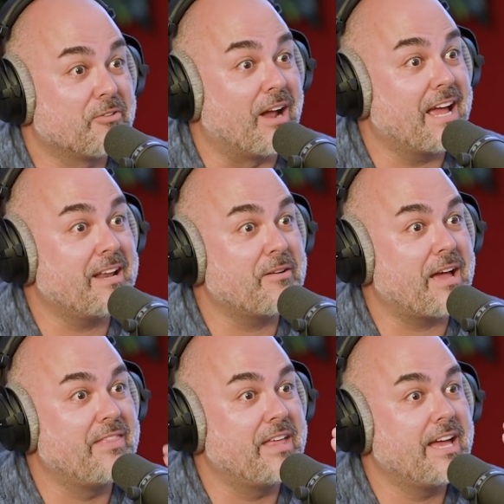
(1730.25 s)
right?
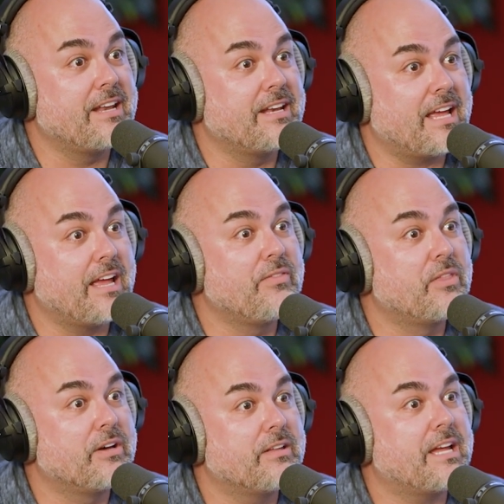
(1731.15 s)
And then in
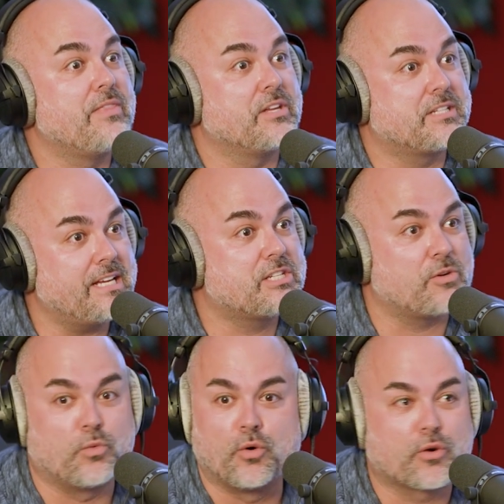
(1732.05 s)
the in the
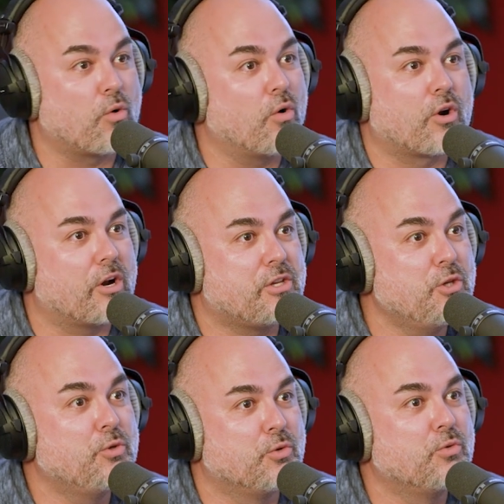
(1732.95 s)
teaching, we'll record
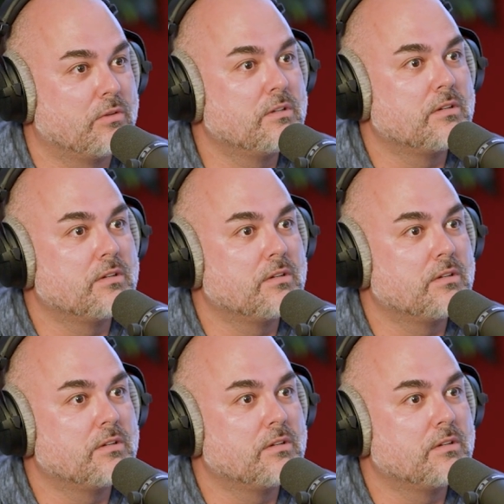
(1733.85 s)
you